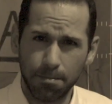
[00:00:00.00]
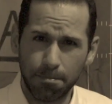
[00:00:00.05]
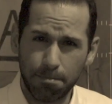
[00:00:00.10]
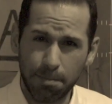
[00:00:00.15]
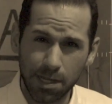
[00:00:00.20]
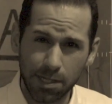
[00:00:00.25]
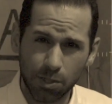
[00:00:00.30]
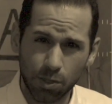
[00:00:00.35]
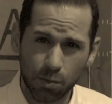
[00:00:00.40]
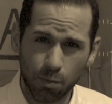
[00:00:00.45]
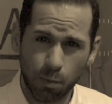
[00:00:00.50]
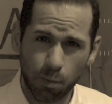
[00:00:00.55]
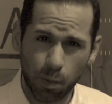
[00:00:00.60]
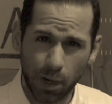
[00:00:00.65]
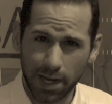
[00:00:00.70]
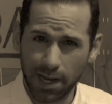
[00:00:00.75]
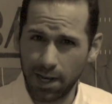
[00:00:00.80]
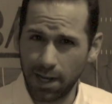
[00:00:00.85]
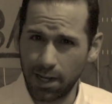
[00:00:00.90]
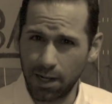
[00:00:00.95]
The best
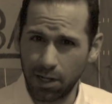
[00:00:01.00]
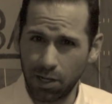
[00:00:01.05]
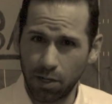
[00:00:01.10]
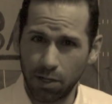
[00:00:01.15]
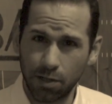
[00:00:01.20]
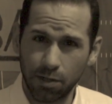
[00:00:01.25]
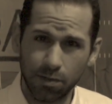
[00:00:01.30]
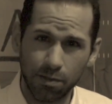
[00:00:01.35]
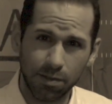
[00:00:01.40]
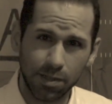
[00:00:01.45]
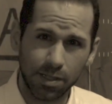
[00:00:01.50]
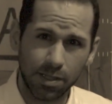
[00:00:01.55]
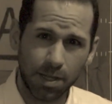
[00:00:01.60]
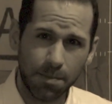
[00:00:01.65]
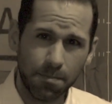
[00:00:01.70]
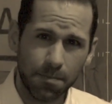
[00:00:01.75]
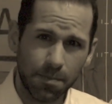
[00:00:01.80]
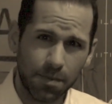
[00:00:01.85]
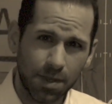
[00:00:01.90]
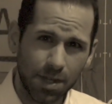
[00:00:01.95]
way to learn
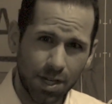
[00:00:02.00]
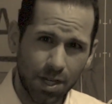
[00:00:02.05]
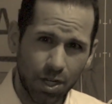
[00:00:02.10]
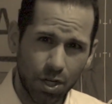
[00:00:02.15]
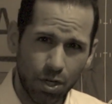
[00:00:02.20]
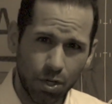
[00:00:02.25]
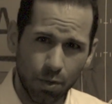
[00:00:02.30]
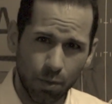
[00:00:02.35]
something